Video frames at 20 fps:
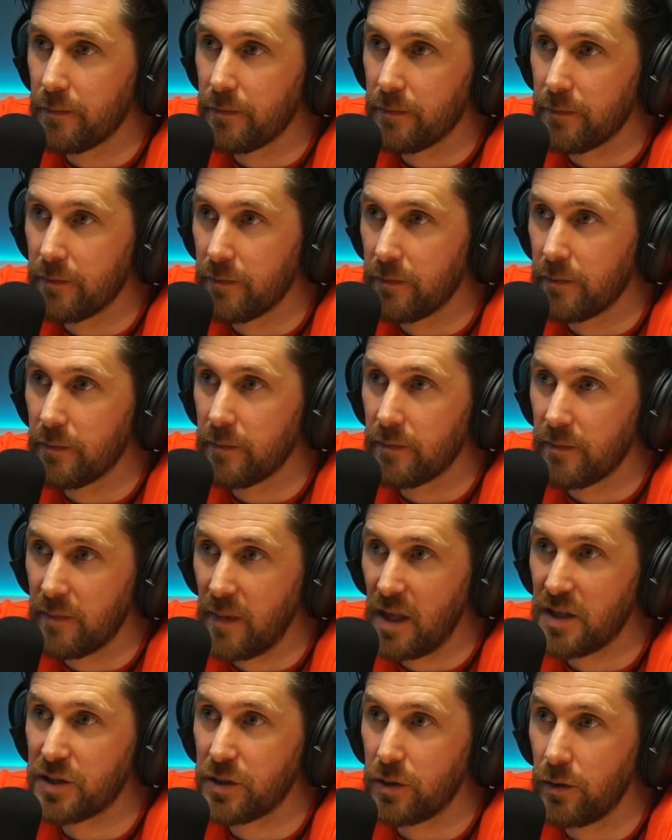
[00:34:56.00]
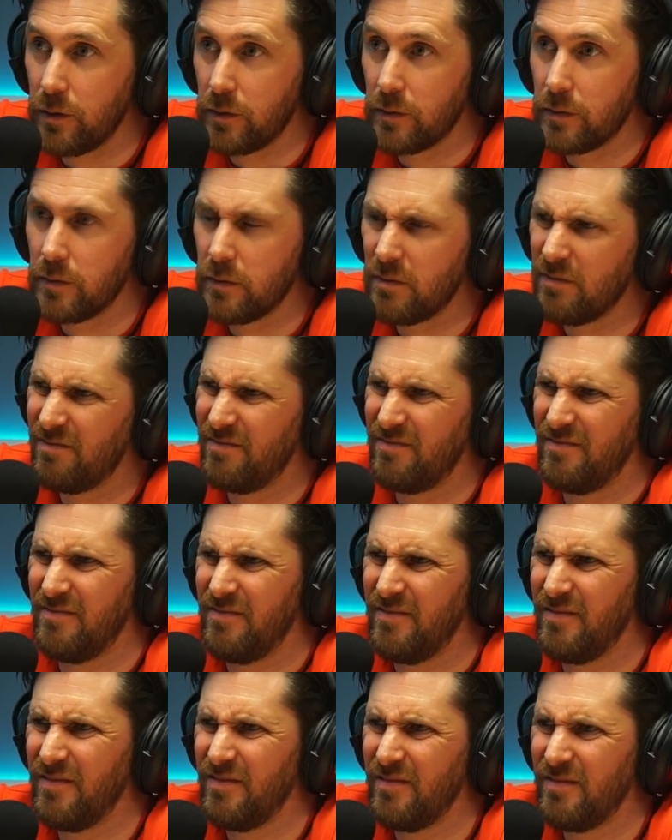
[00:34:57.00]
Oh man, that hurt That's me cool. when I did
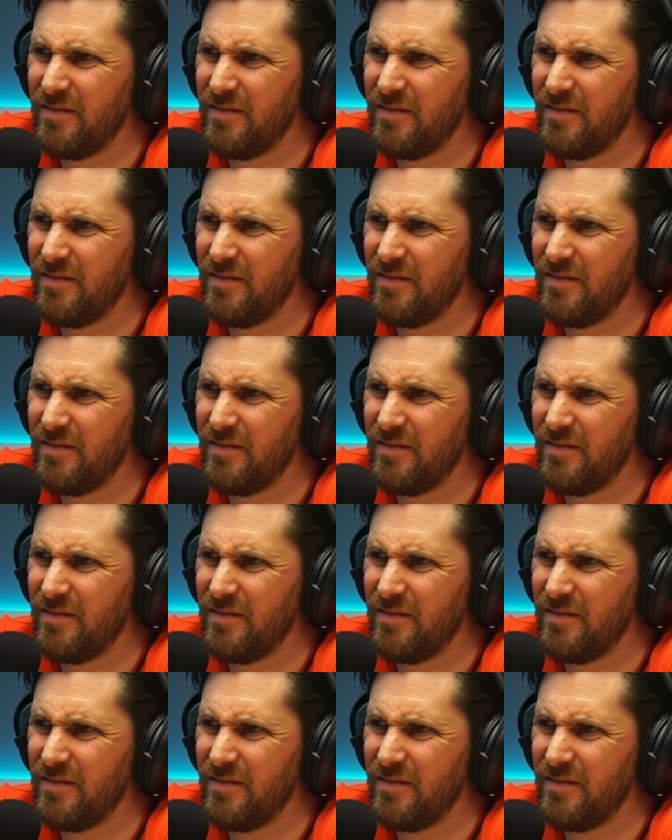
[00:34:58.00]
that.